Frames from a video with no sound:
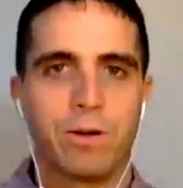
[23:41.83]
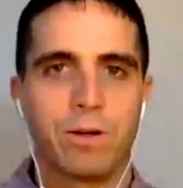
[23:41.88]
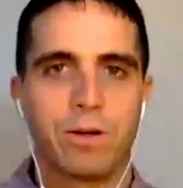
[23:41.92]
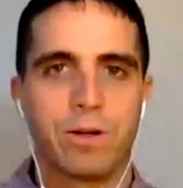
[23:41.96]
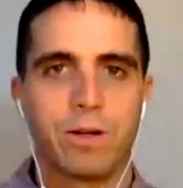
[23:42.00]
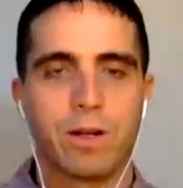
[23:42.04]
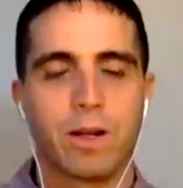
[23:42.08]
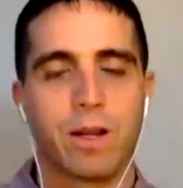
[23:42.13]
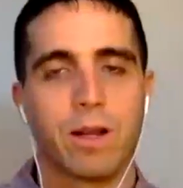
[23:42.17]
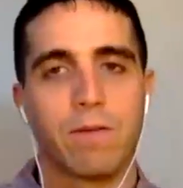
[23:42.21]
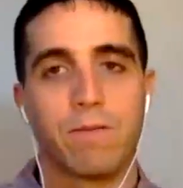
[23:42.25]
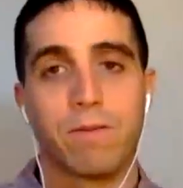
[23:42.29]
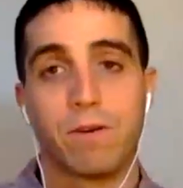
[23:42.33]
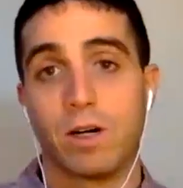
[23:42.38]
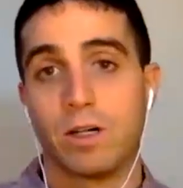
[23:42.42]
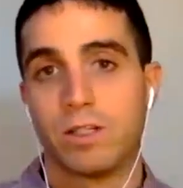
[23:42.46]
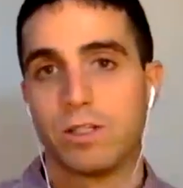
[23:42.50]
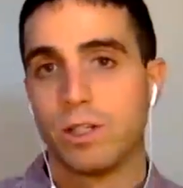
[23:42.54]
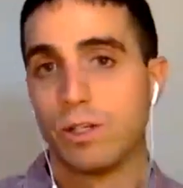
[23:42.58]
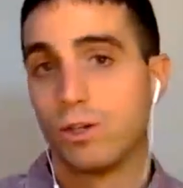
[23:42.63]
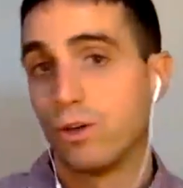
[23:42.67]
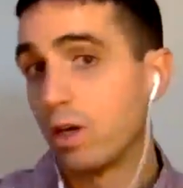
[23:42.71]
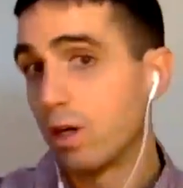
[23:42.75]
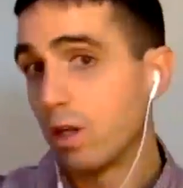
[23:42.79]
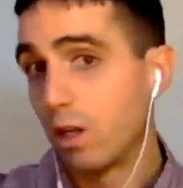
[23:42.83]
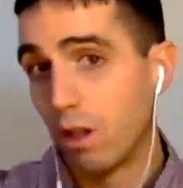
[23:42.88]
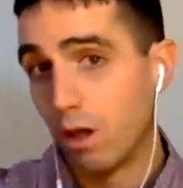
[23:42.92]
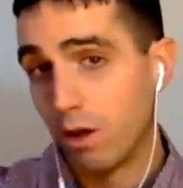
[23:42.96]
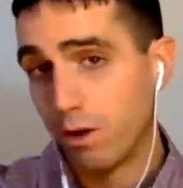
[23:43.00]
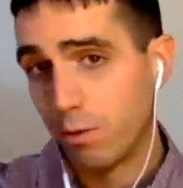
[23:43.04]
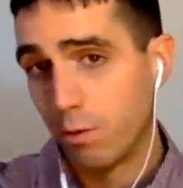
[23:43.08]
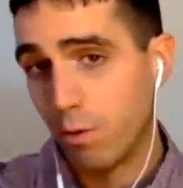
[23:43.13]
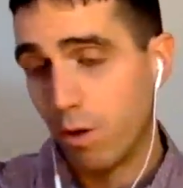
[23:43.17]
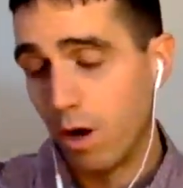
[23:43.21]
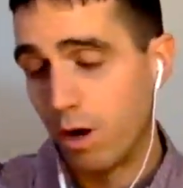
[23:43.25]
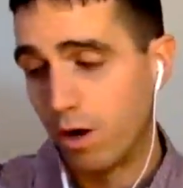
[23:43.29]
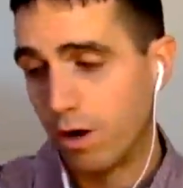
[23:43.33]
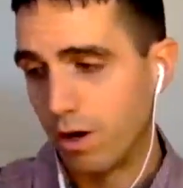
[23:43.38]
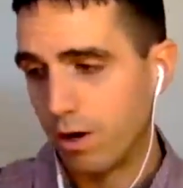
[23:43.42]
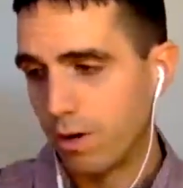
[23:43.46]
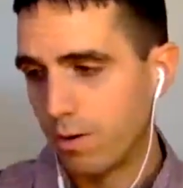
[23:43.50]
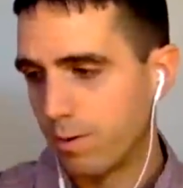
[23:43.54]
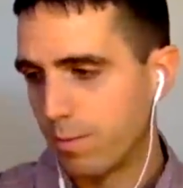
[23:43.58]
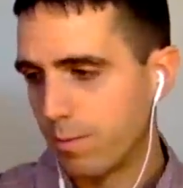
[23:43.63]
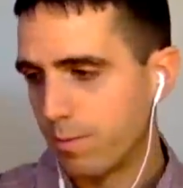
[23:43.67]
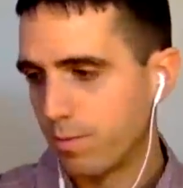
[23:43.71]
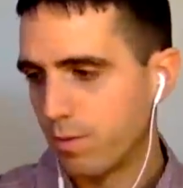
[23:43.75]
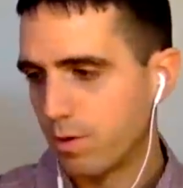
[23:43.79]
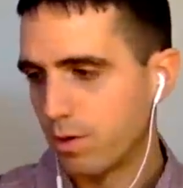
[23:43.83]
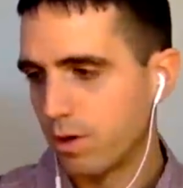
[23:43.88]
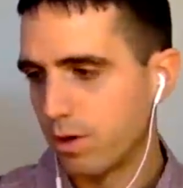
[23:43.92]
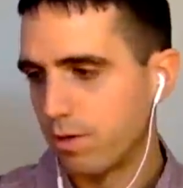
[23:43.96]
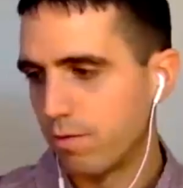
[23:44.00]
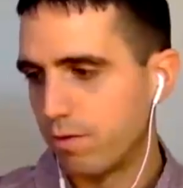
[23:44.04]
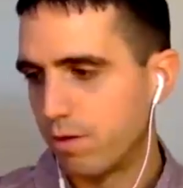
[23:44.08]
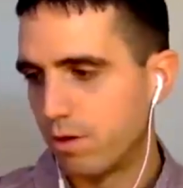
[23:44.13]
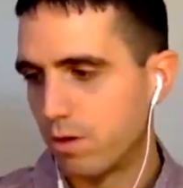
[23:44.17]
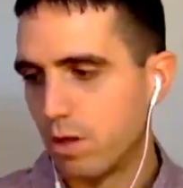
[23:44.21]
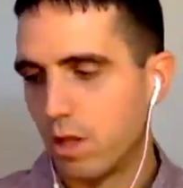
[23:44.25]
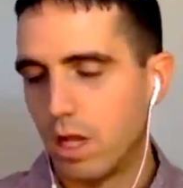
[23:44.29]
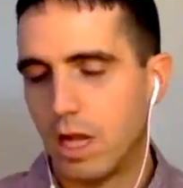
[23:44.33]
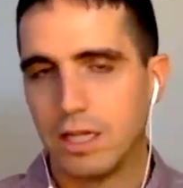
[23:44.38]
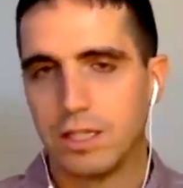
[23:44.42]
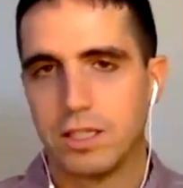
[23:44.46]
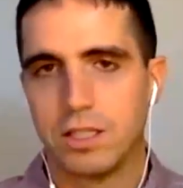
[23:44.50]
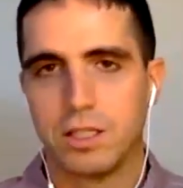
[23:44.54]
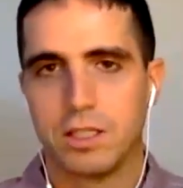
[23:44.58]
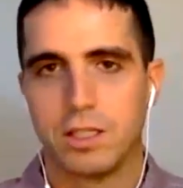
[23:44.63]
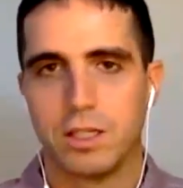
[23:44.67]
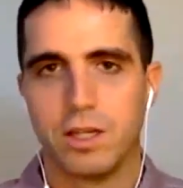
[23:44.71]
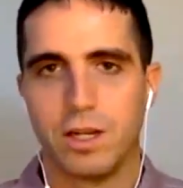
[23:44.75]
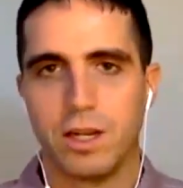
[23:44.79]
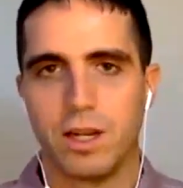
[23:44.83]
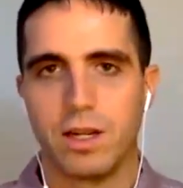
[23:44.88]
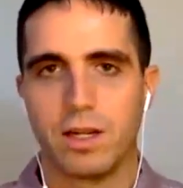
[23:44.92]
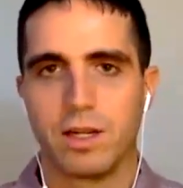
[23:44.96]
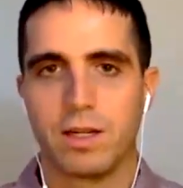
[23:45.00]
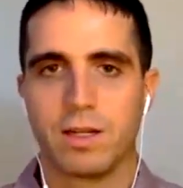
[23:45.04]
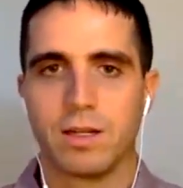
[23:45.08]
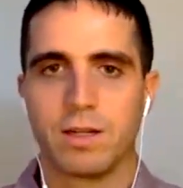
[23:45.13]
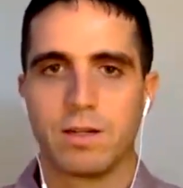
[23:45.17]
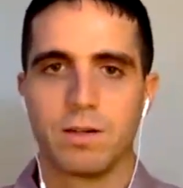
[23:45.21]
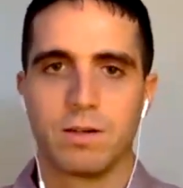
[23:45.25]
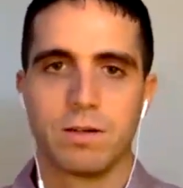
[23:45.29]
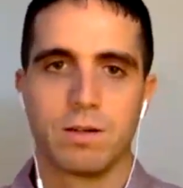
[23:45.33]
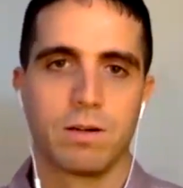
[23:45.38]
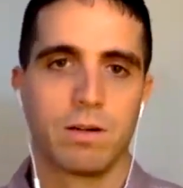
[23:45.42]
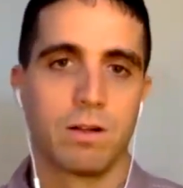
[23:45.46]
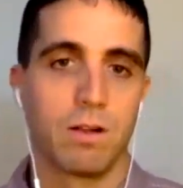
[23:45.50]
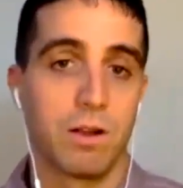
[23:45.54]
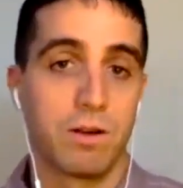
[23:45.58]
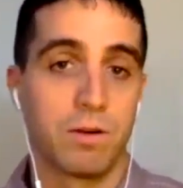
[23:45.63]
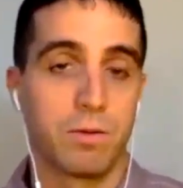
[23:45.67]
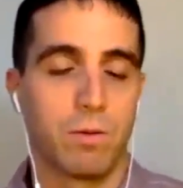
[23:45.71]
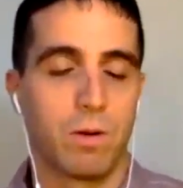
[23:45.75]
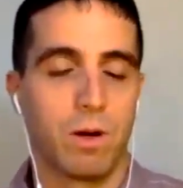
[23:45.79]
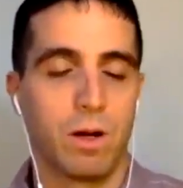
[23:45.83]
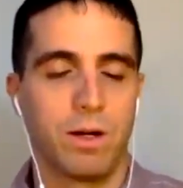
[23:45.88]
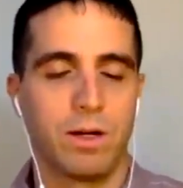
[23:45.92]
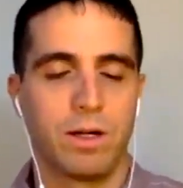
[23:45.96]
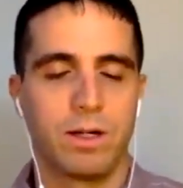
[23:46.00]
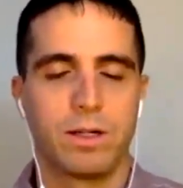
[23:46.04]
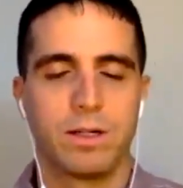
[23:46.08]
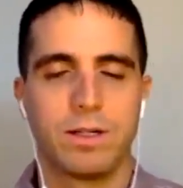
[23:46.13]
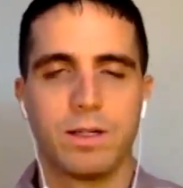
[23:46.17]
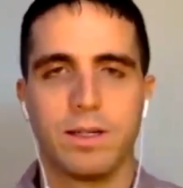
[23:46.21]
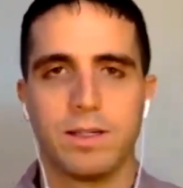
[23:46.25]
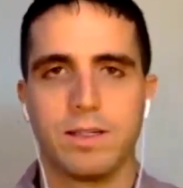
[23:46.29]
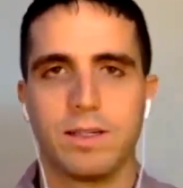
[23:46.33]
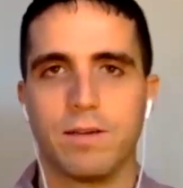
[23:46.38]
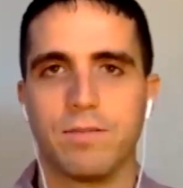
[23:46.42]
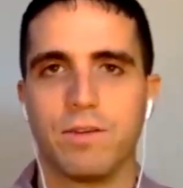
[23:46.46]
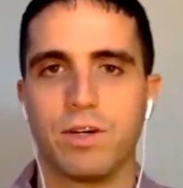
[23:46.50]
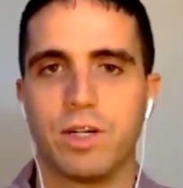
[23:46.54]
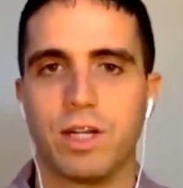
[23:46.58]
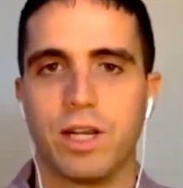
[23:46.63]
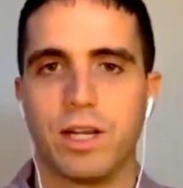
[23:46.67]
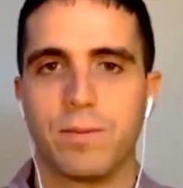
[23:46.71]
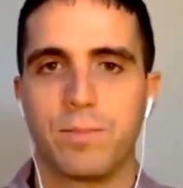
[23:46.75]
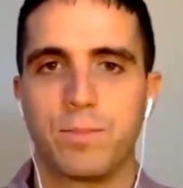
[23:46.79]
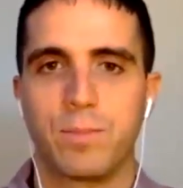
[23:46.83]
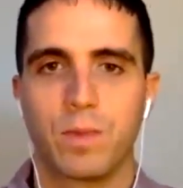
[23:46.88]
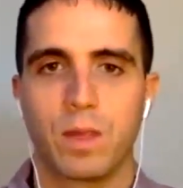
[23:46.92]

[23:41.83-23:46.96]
for us to drink a lot of water, drink a few glasses a day, or a lot of water every day.